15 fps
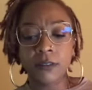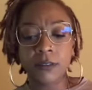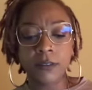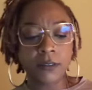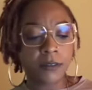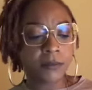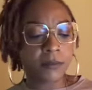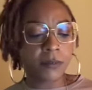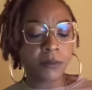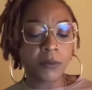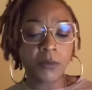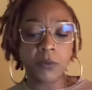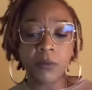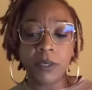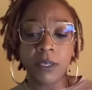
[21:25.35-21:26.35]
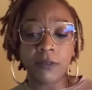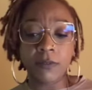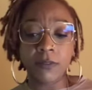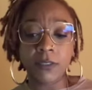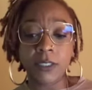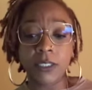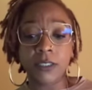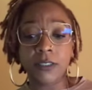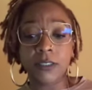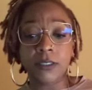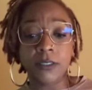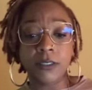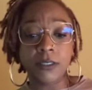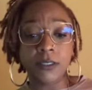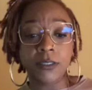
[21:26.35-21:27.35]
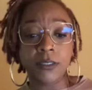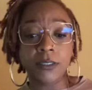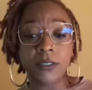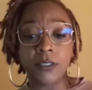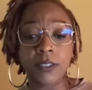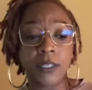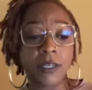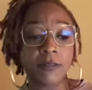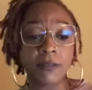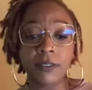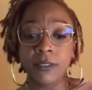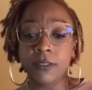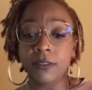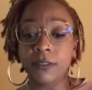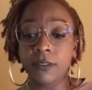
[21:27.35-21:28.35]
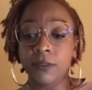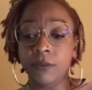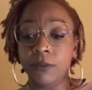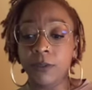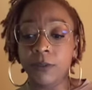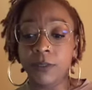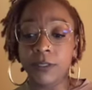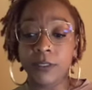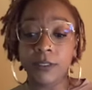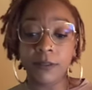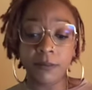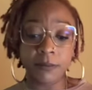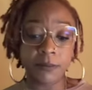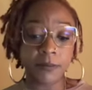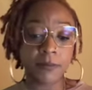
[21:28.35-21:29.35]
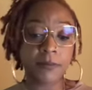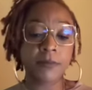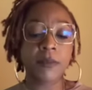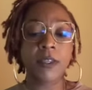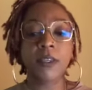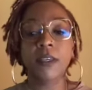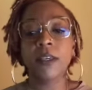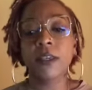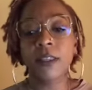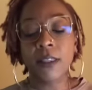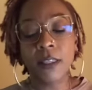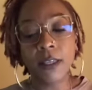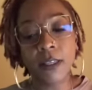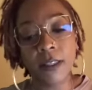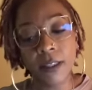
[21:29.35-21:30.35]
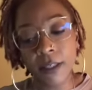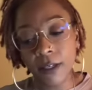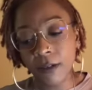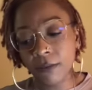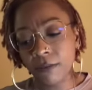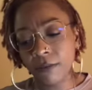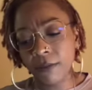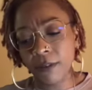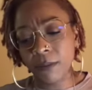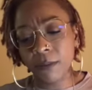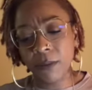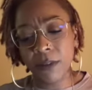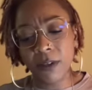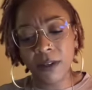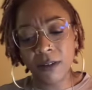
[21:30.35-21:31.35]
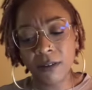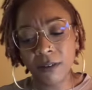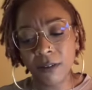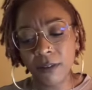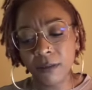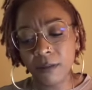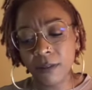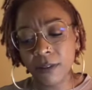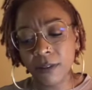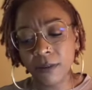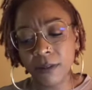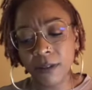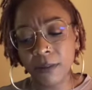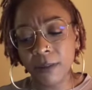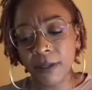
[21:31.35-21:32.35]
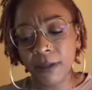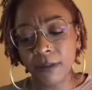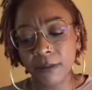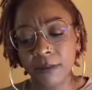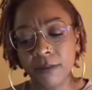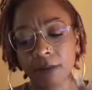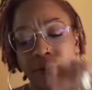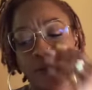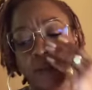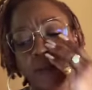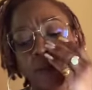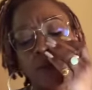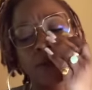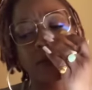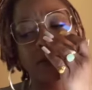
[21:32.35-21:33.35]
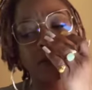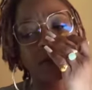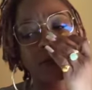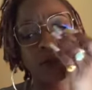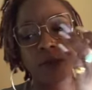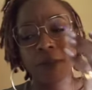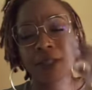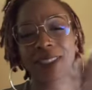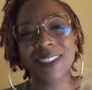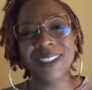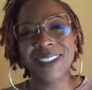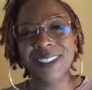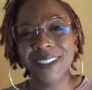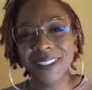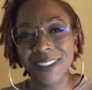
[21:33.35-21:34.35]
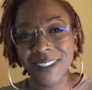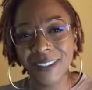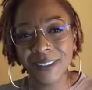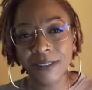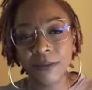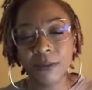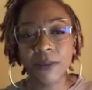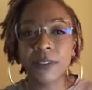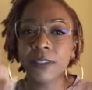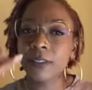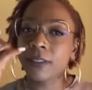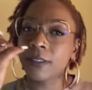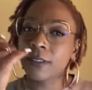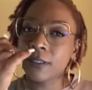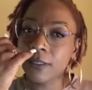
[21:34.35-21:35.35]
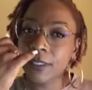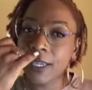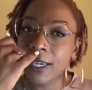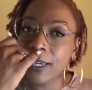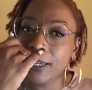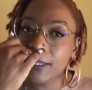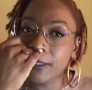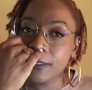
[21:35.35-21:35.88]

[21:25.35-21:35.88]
Some, some of you may have a Sagittarius in your life that needs to grow up. Then there, there, there, there's something about stability with the Sag.